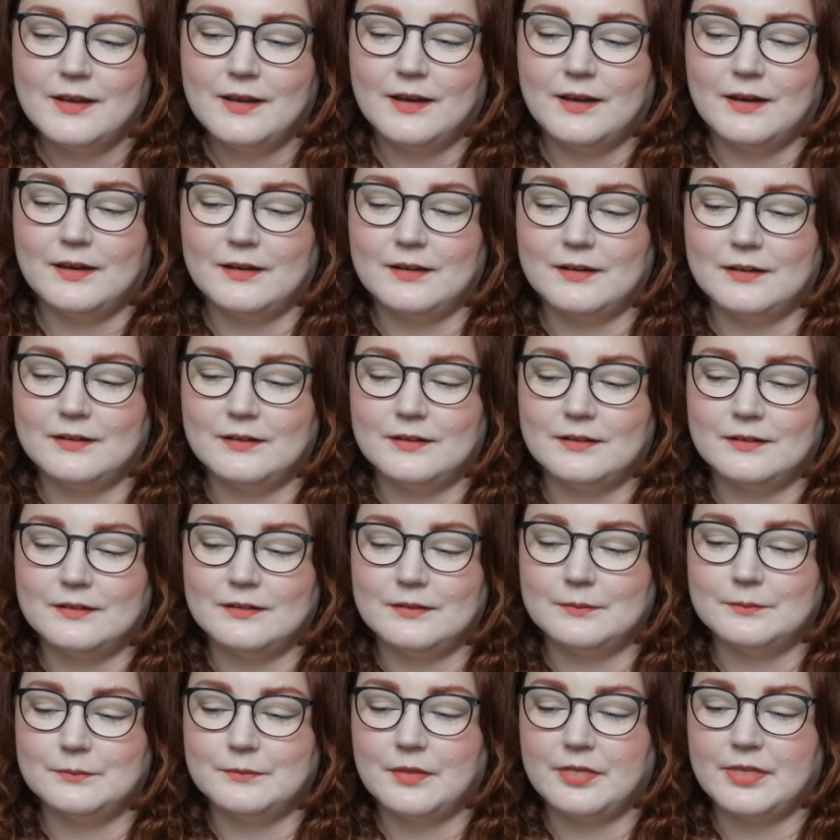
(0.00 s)

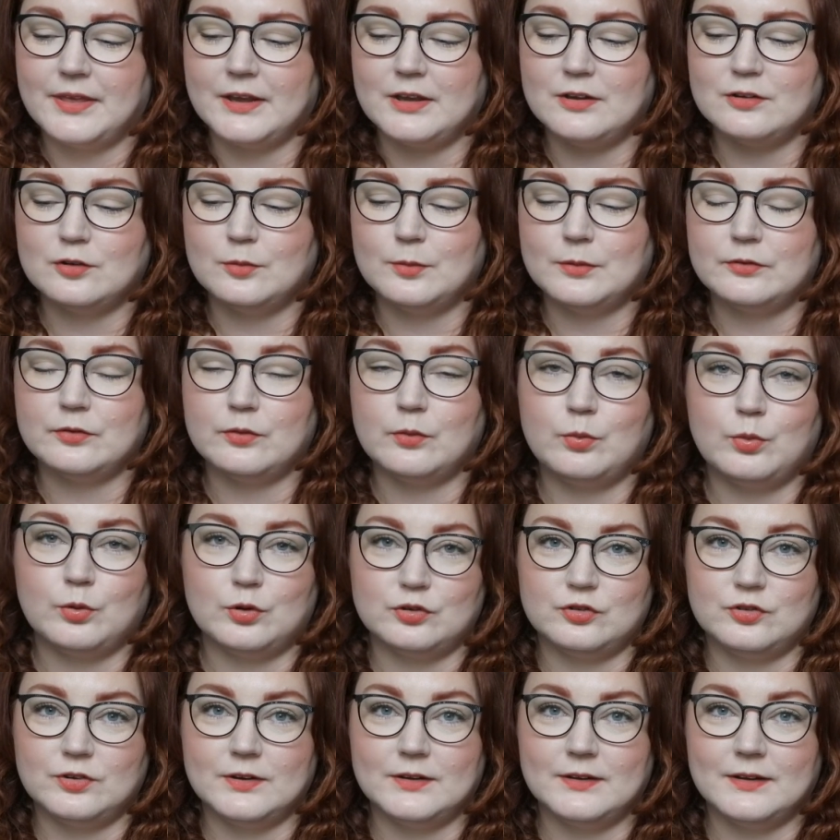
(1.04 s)
Thank you so much for
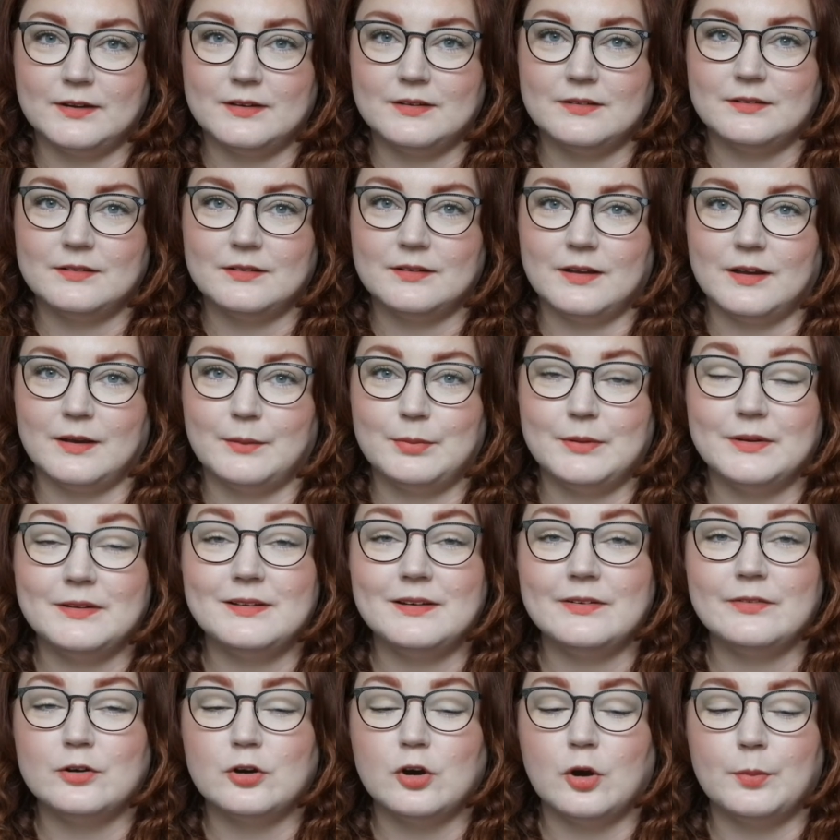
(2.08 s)
watching this. Please
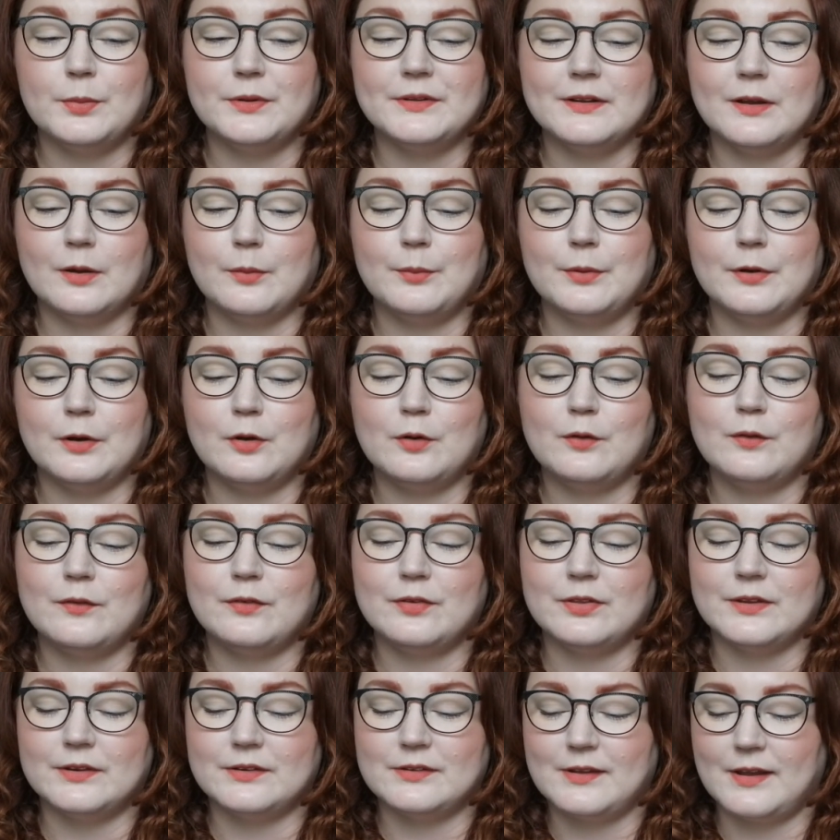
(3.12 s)
leave a comment down below
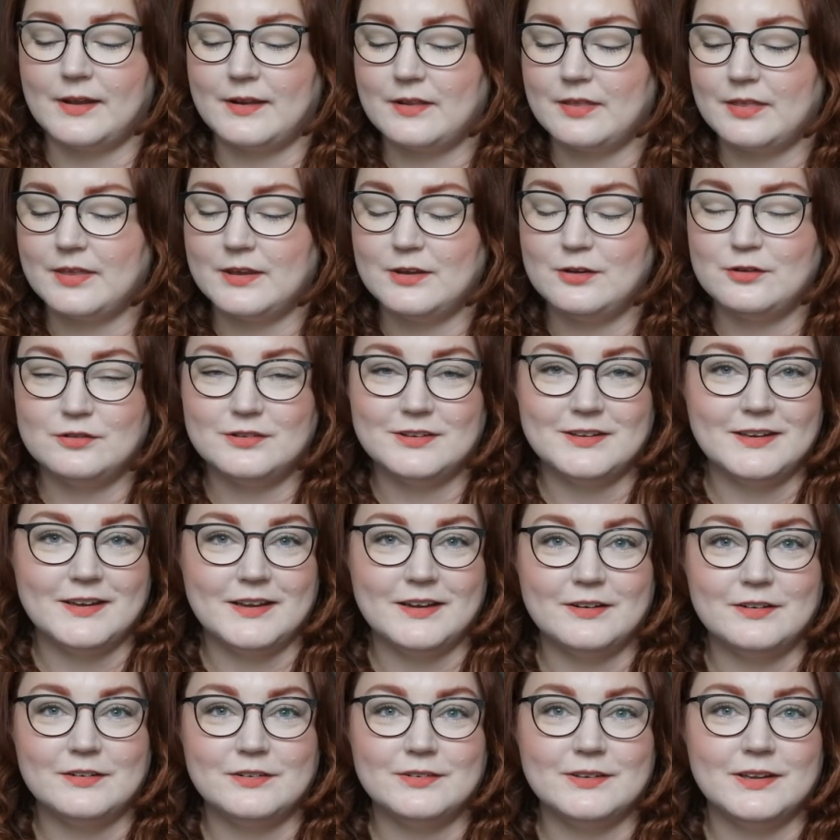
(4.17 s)
if there's anything you see
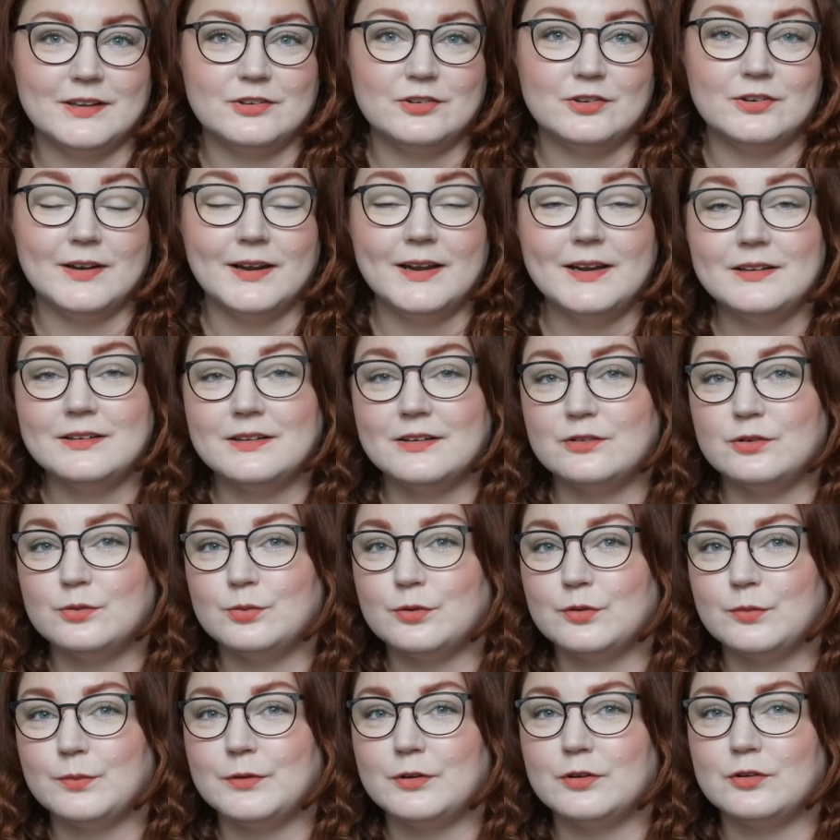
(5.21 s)
here that you like, that you
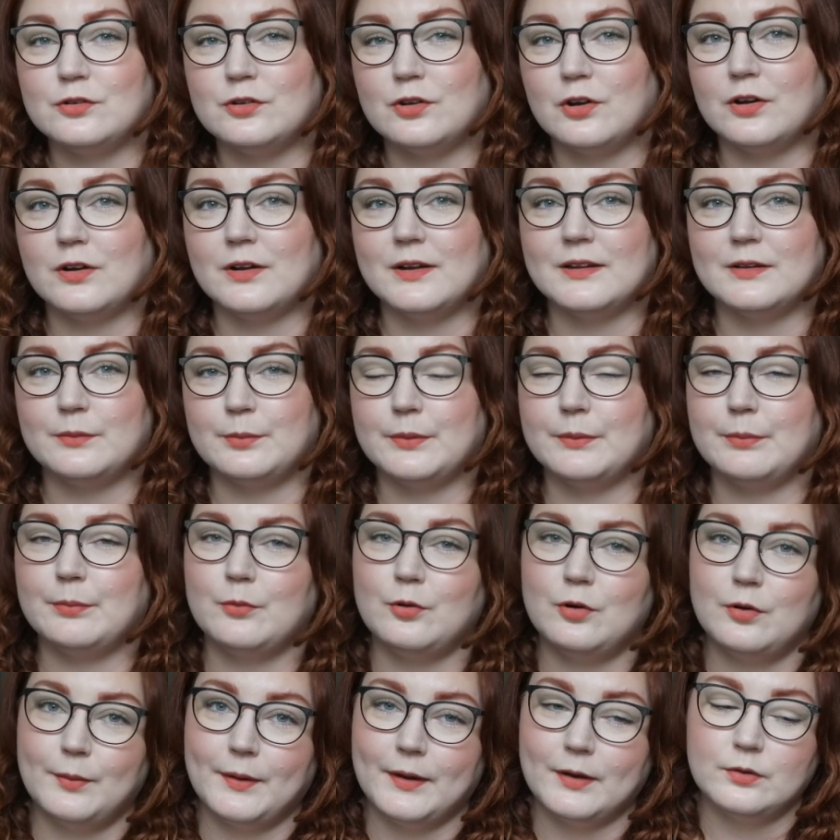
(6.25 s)
want me to talk a little bit
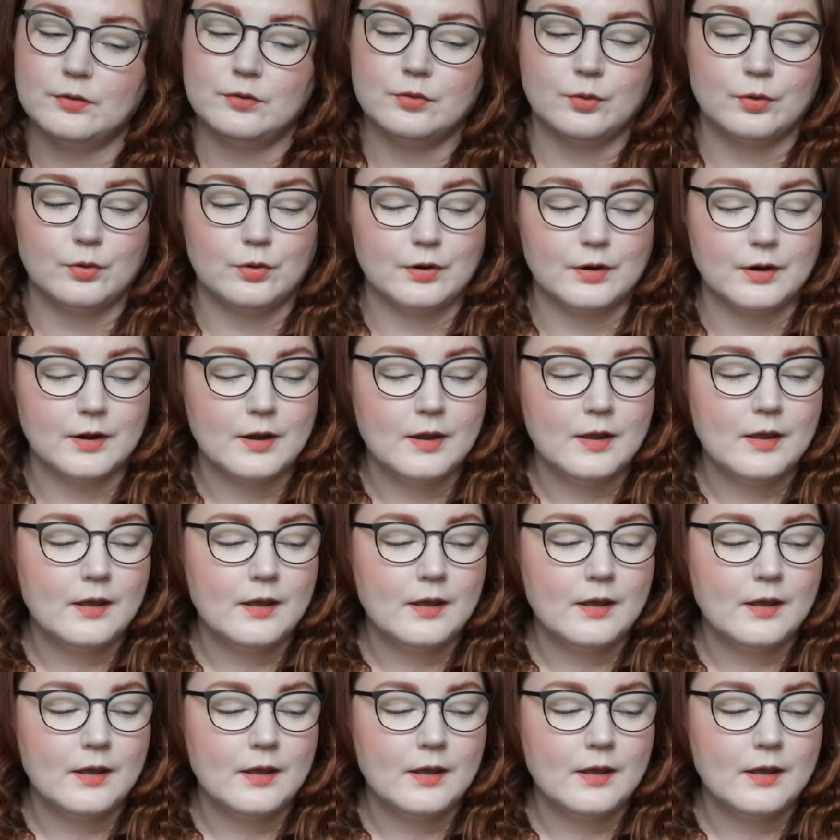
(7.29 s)
more about, or